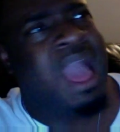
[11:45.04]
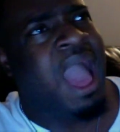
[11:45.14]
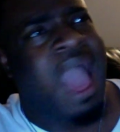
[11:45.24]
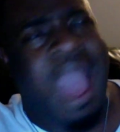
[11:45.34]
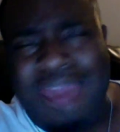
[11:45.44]

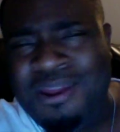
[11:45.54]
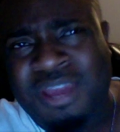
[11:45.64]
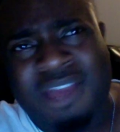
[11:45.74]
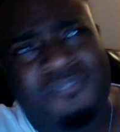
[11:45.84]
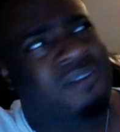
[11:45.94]
I don't
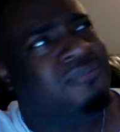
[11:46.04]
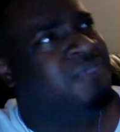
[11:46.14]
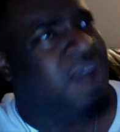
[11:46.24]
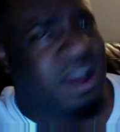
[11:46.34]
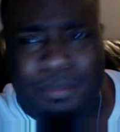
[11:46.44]
give a
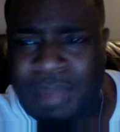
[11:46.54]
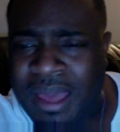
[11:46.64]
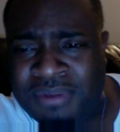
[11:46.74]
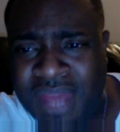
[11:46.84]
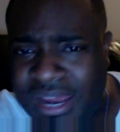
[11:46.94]
fuck
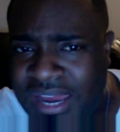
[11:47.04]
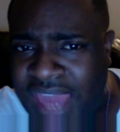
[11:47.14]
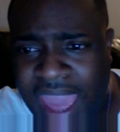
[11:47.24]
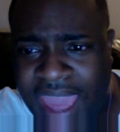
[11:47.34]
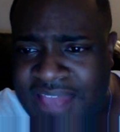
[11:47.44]
about none of
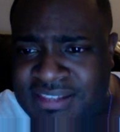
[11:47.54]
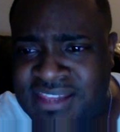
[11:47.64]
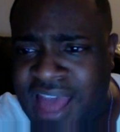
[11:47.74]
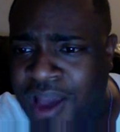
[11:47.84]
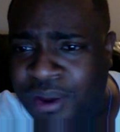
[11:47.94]
that asses.
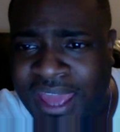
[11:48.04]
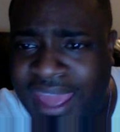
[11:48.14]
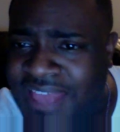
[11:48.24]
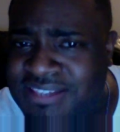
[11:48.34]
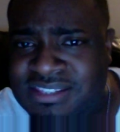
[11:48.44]
All
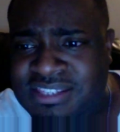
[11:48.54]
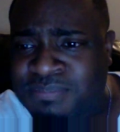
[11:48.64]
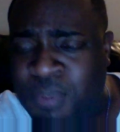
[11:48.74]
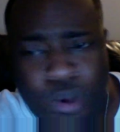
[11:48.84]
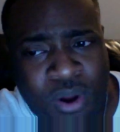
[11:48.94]
that asses is
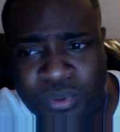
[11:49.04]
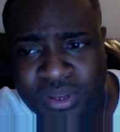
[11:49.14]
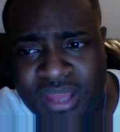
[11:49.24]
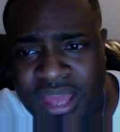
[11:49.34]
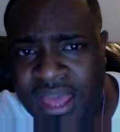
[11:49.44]

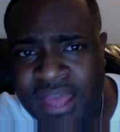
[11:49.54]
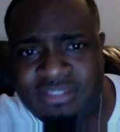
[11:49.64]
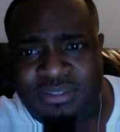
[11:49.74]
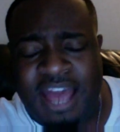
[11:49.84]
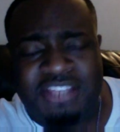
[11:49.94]
boring.
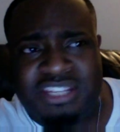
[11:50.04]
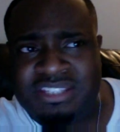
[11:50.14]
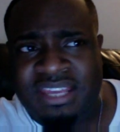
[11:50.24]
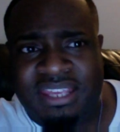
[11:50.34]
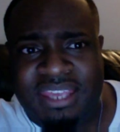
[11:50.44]
So I
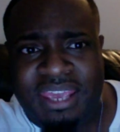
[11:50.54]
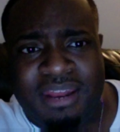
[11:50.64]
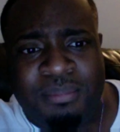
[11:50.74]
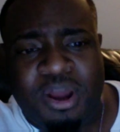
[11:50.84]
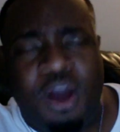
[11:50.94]
just didn't get
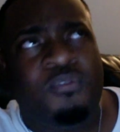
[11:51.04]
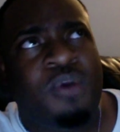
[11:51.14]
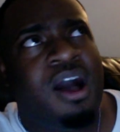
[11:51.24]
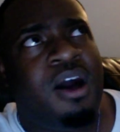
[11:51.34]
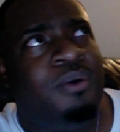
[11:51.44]
it. But
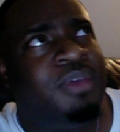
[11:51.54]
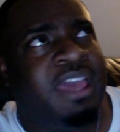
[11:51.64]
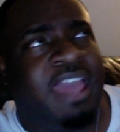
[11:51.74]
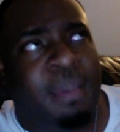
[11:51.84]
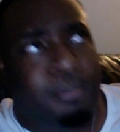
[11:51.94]
overall,
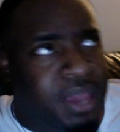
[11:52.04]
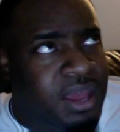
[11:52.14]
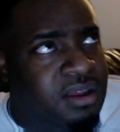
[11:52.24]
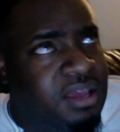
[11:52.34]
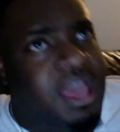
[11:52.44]
it got
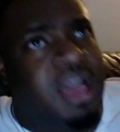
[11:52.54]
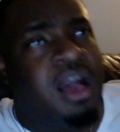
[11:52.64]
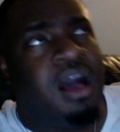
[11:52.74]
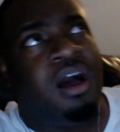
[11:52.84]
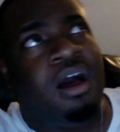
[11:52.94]
better.
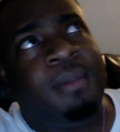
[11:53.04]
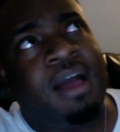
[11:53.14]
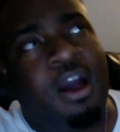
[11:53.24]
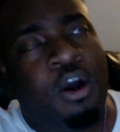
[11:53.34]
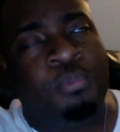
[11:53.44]
Um,
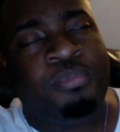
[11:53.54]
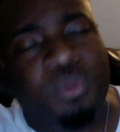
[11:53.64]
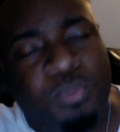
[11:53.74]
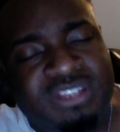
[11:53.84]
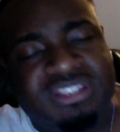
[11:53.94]
I hope
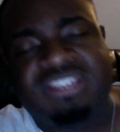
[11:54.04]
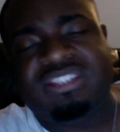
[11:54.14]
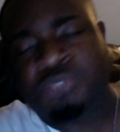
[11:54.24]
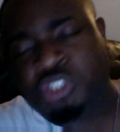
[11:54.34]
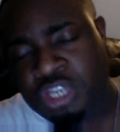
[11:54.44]
that we see
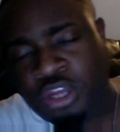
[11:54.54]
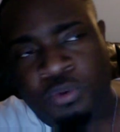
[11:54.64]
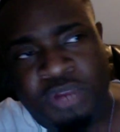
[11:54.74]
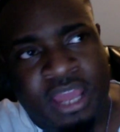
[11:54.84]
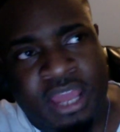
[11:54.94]
some shit
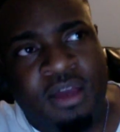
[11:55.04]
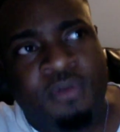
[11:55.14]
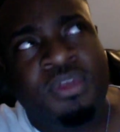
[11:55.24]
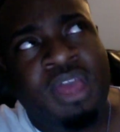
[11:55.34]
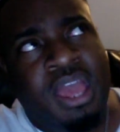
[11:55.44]
go
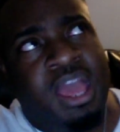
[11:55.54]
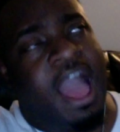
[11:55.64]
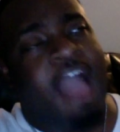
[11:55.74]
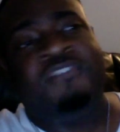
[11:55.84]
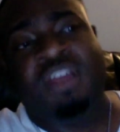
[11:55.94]
down.
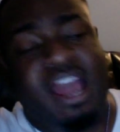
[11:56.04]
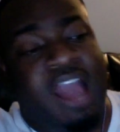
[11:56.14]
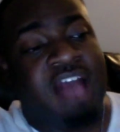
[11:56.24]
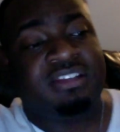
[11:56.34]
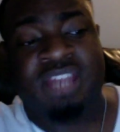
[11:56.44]
I feel
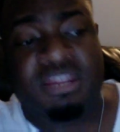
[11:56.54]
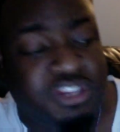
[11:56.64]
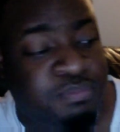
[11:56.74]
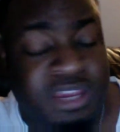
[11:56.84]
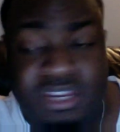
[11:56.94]
like Joseline
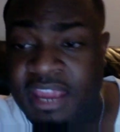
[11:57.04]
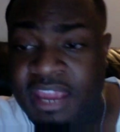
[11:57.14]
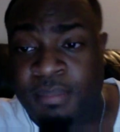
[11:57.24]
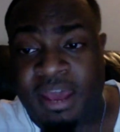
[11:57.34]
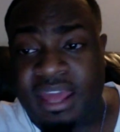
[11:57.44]
just beating
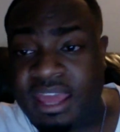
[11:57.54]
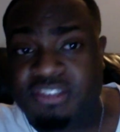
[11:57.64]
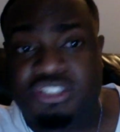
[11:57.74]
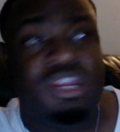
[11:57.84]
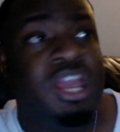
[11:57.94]
everybody's
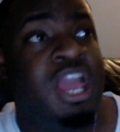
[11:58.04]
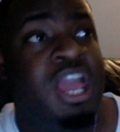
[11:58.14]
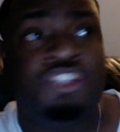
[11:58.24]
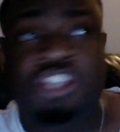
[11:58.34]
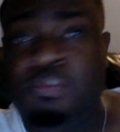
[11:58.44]
ass. She
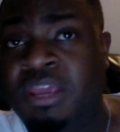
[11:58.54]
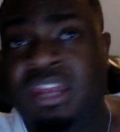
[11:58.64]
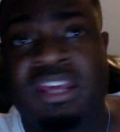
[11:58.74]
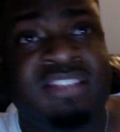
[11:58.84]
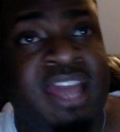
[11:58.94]
she beat
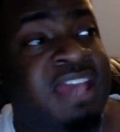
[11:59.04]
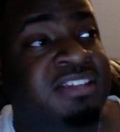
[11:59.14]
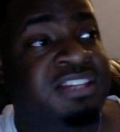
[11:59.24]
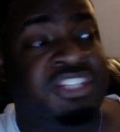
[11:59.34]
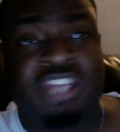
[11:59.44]
his ass,
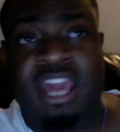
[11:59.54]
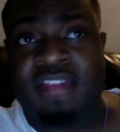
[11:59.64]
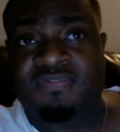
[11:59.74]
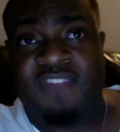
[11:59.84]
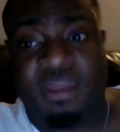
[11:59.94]
then she
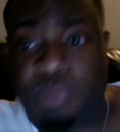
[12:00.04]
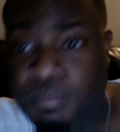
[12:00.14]
got fighting with